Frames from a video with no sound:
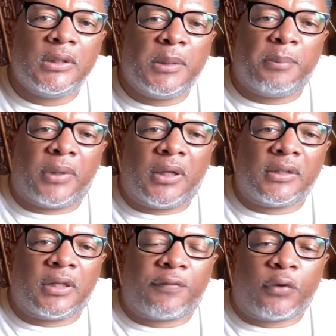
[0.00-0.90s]
But
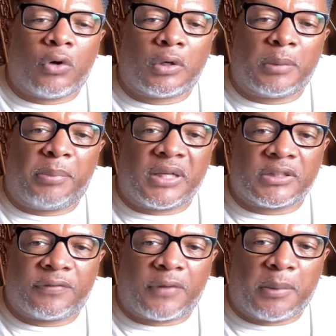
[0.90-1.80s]
if you're on a
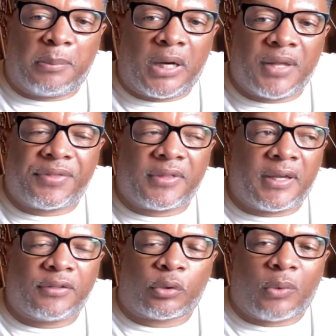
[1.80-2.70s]
budget for the month
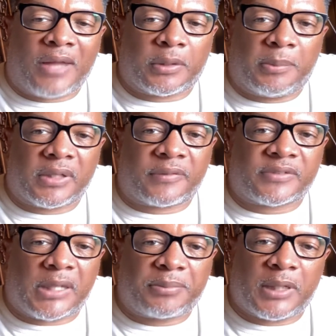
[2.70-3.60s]
and throughout the month of
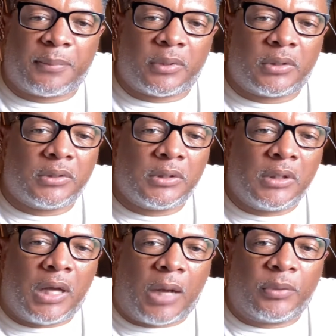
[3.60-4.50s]
September,
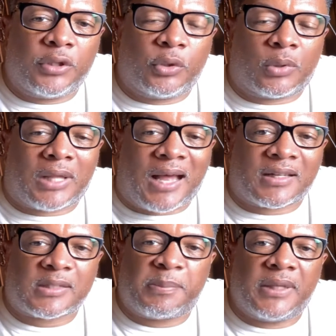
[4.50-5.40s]
I wouldn't do a lot of
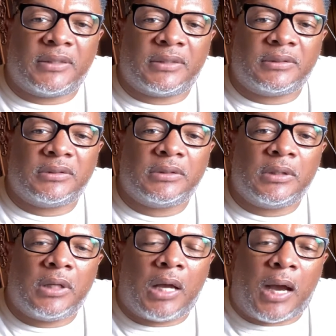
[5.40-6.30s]
spending.
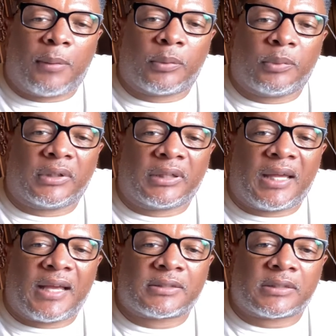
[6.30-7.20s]
I would really
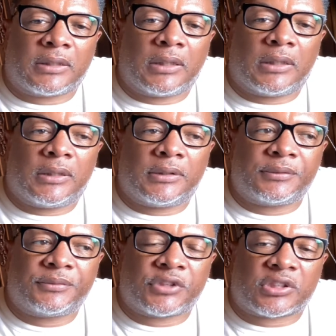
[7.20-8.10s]
actually
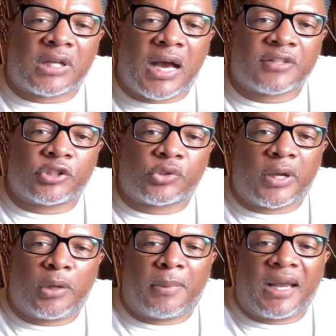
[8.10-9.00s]
just
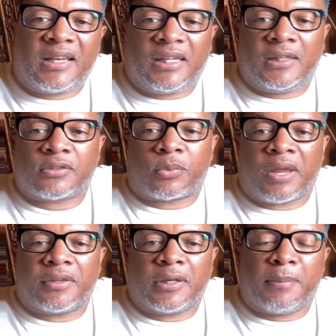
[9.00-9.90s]
concentrate on my needs
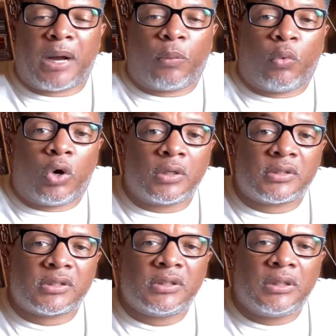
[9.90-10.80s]
rather than my
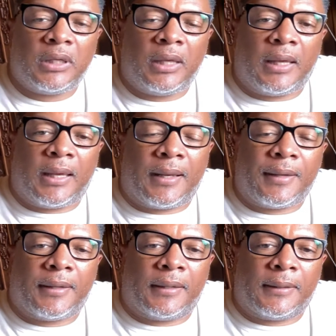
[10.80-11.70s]
wants,
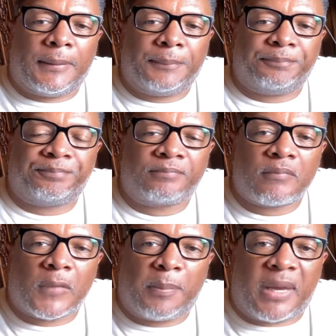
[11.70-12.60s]
and
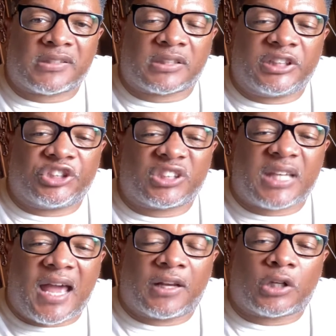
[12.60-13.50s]
basically just
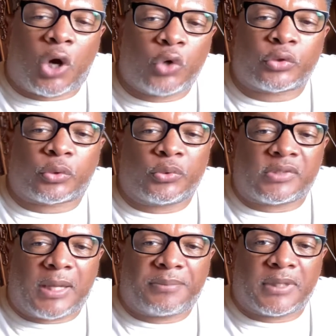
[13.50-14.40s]
kind of coast through
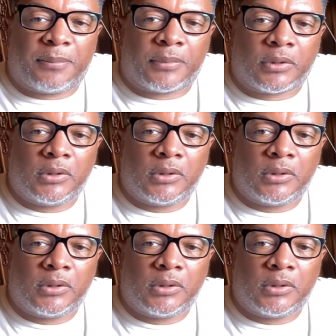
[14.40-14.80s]
September.